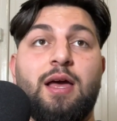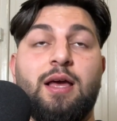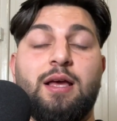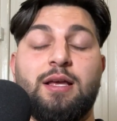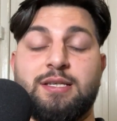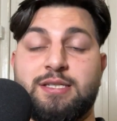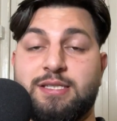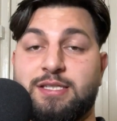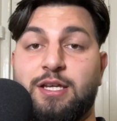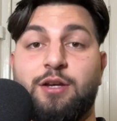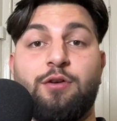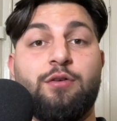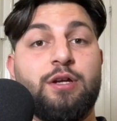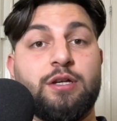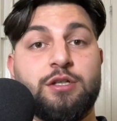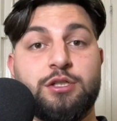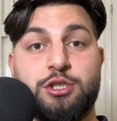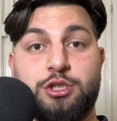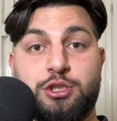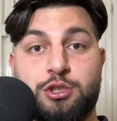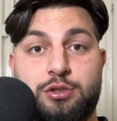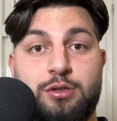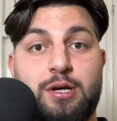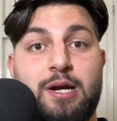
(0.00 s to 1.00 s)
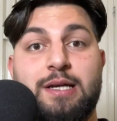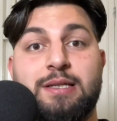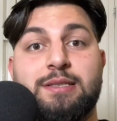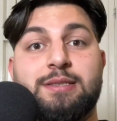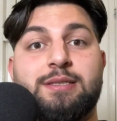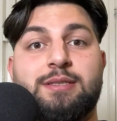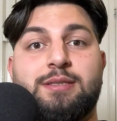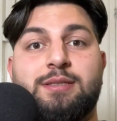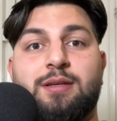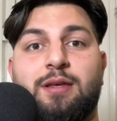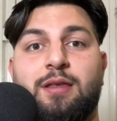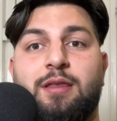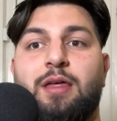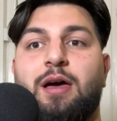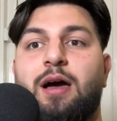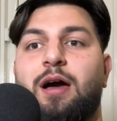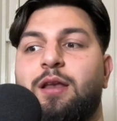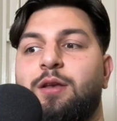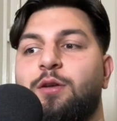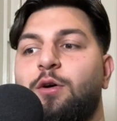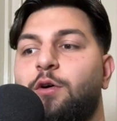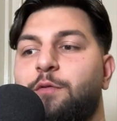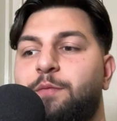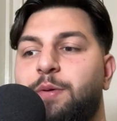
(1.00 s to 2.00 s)
stress that a
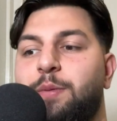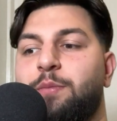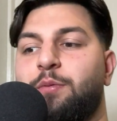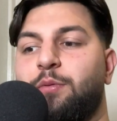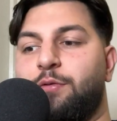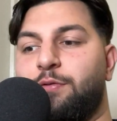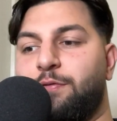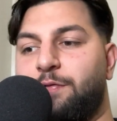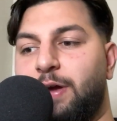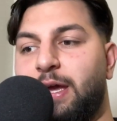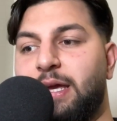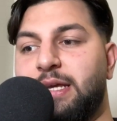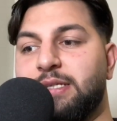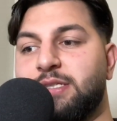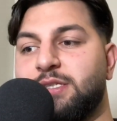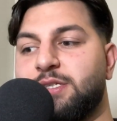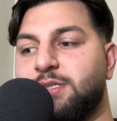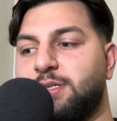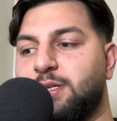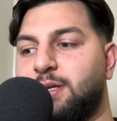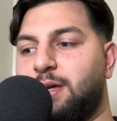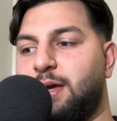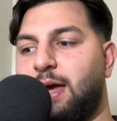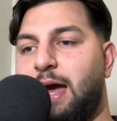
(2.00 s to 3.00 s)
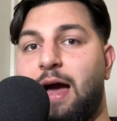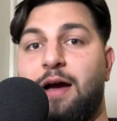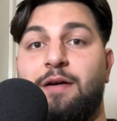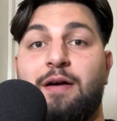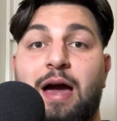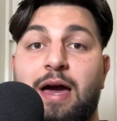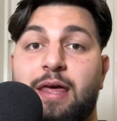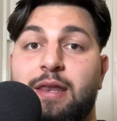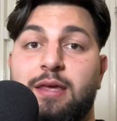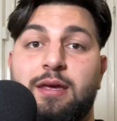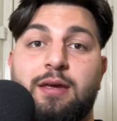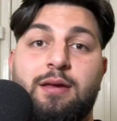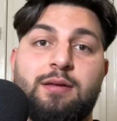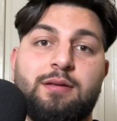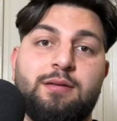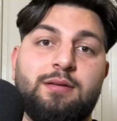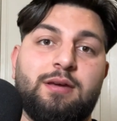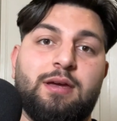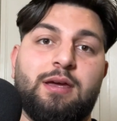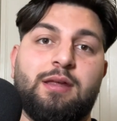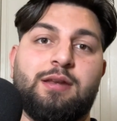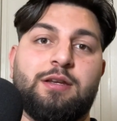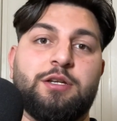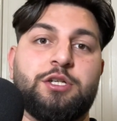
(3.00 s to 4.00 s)
lot of people face. I've had it
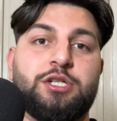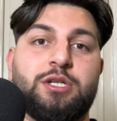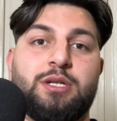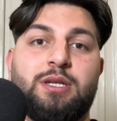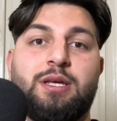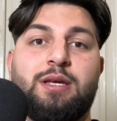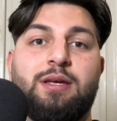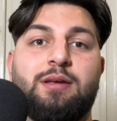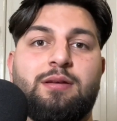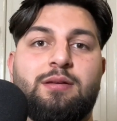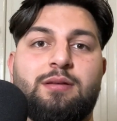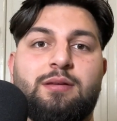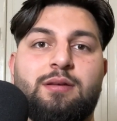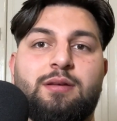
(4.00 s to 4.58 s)
initially.